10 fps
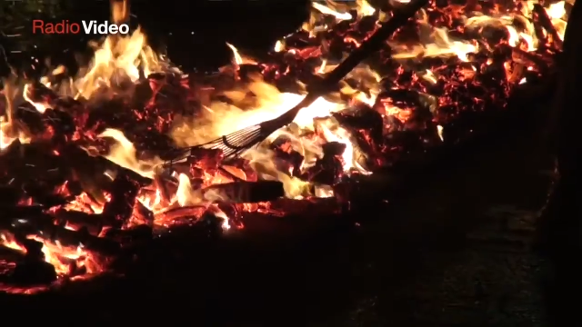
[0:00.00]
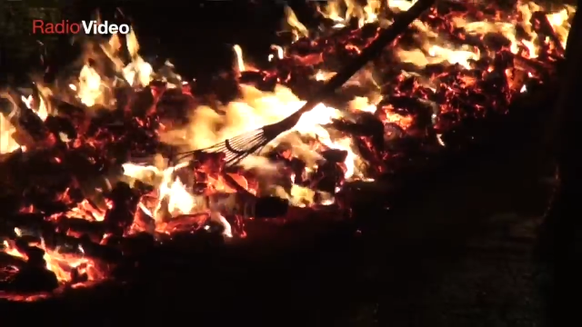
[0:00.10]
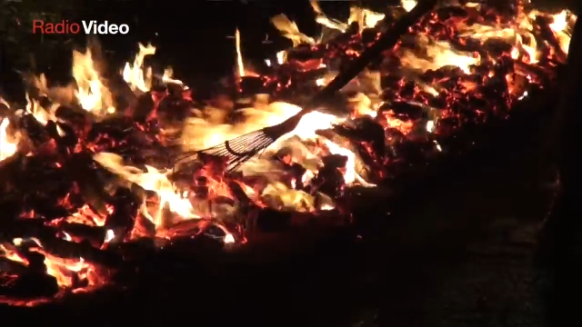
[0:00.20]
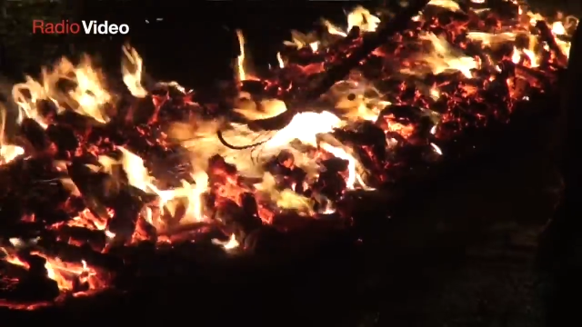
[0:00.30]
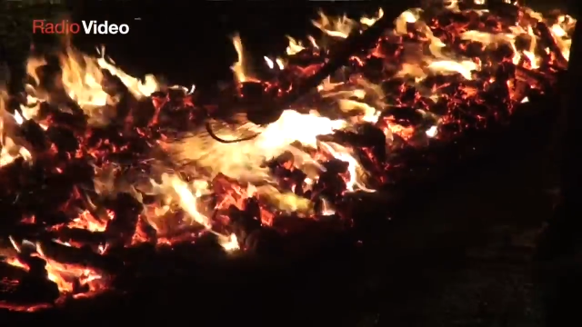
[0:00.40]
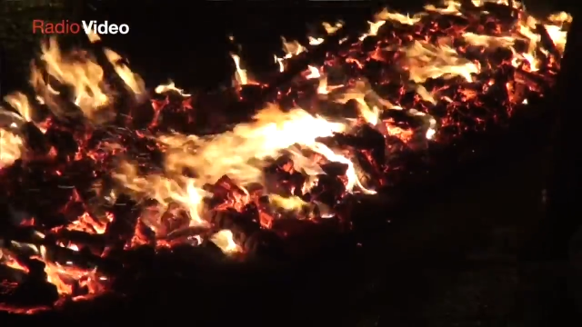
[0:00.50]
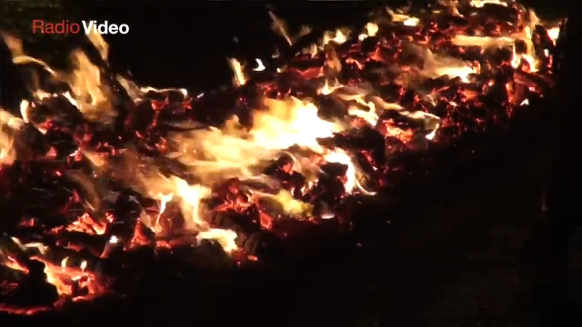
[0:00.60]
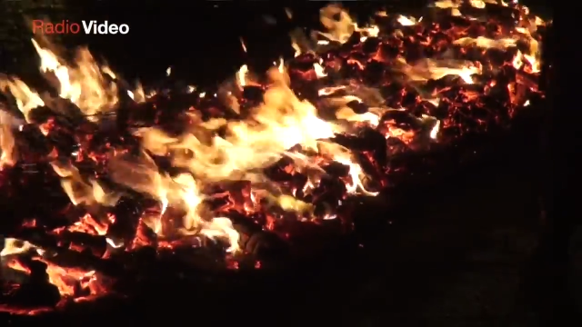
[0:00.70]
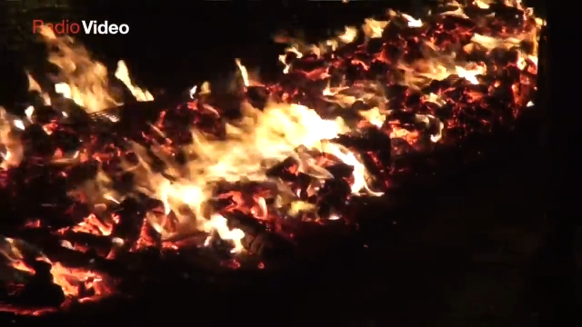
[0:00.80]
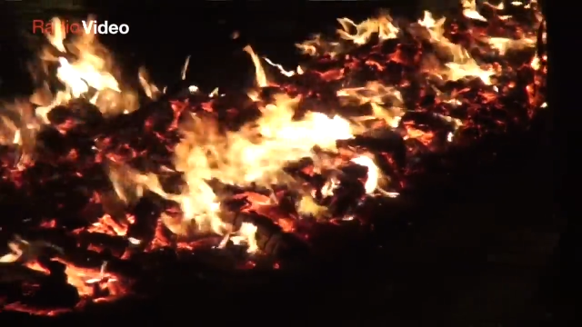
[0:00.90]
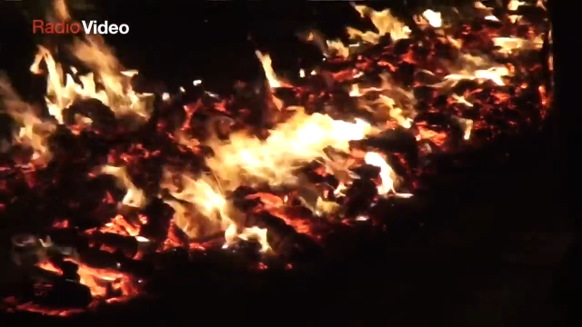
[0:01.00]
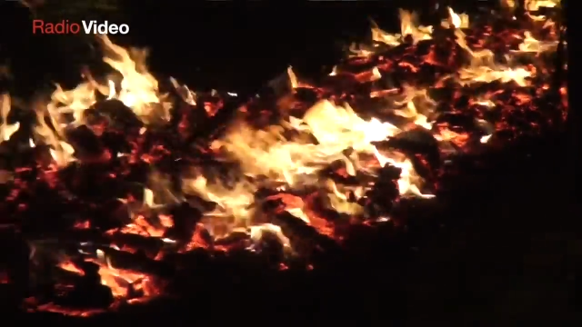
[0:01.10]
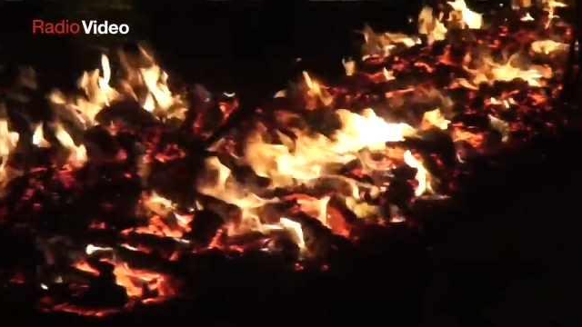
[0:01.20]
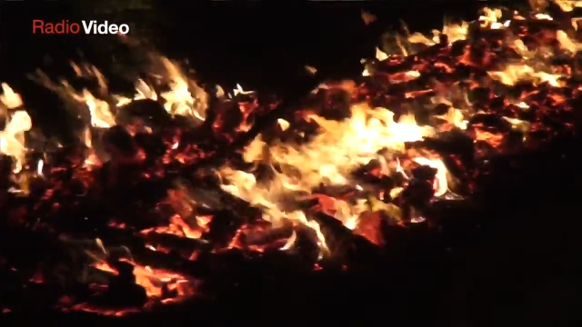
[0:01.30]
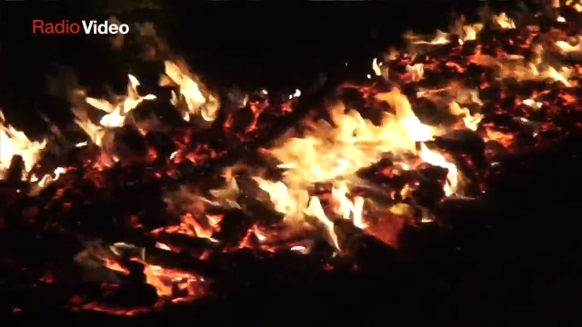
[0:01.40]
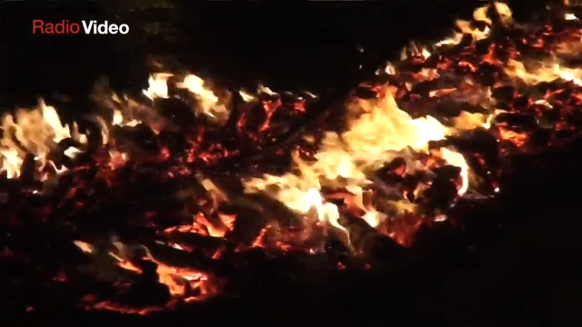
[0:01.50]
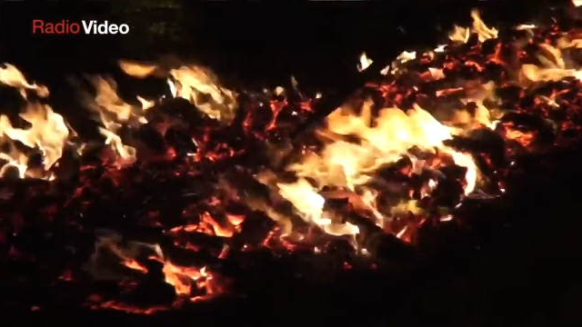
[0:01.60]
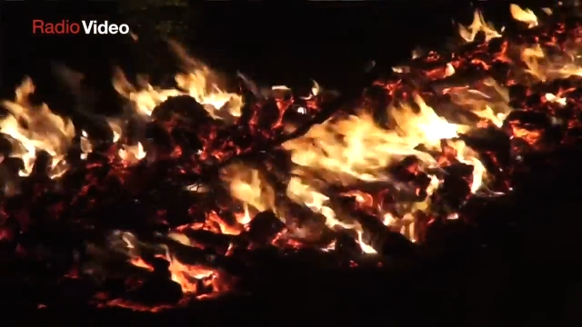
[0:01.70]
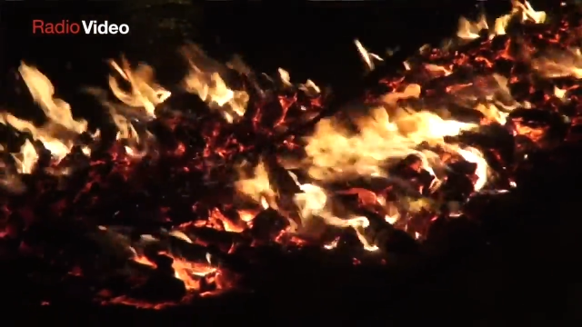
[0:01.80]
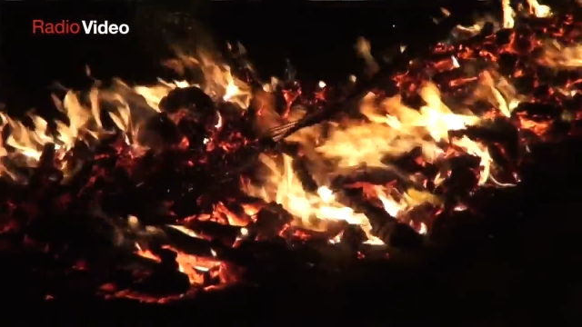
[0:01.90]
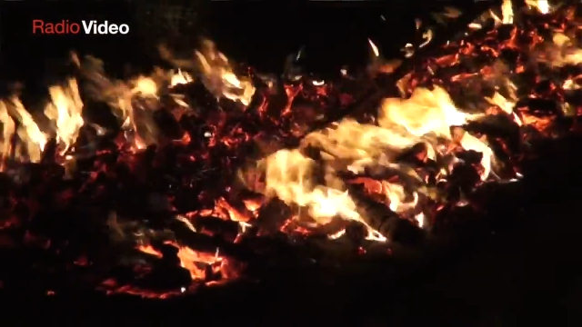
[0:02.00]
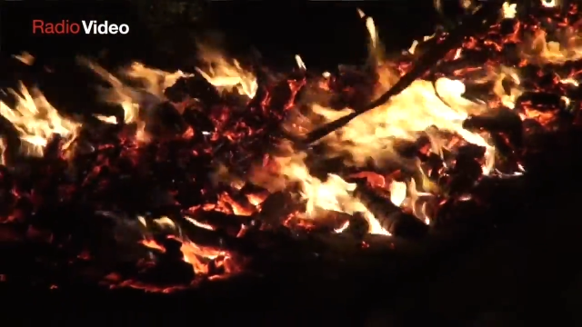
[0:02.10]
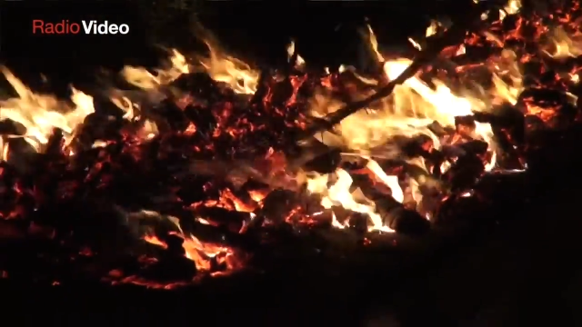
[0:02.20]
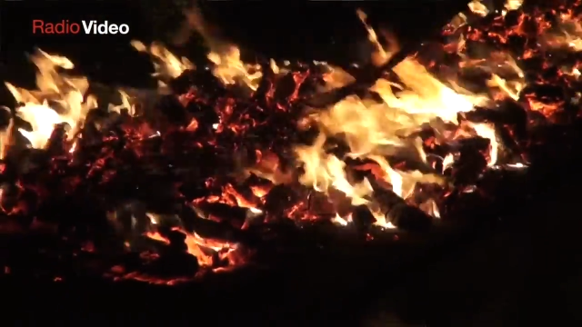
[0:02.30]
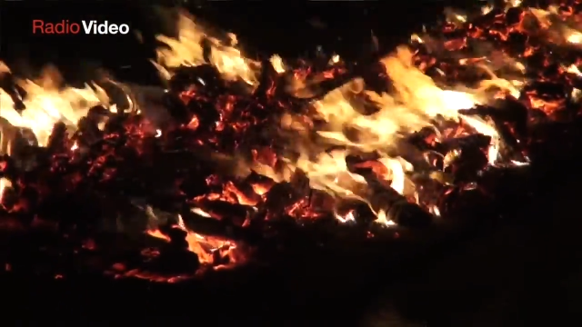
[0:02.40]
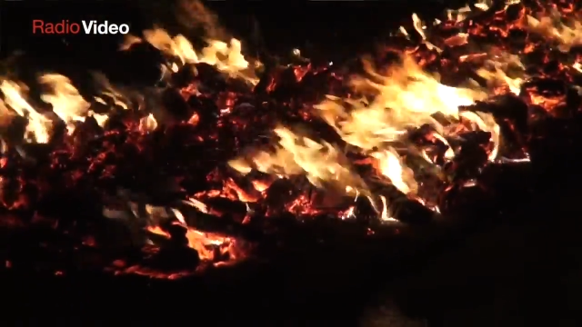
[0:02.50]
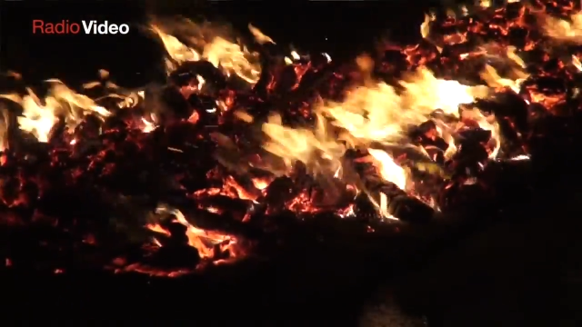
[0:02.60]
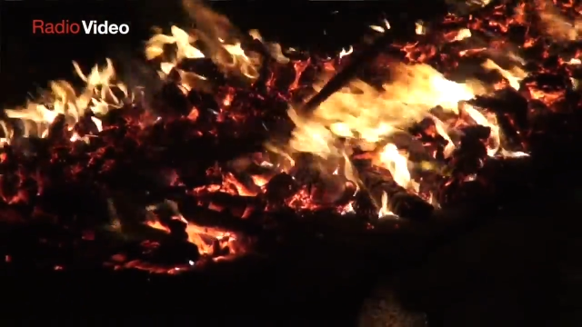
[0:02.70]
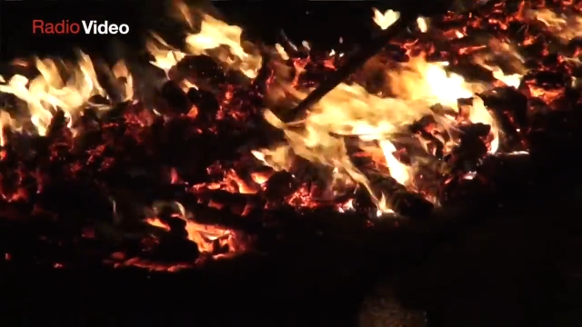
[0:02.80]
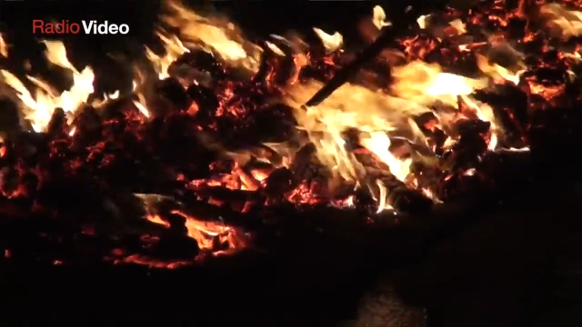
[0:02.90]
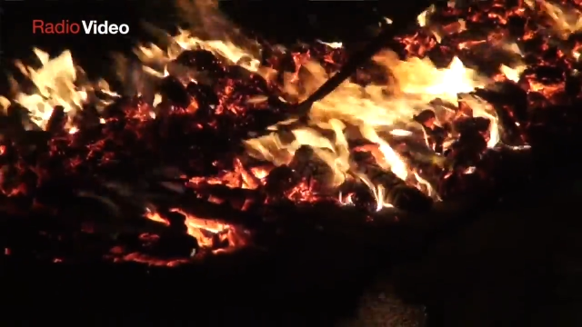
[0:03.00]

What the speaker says: [unreadable: no face in view]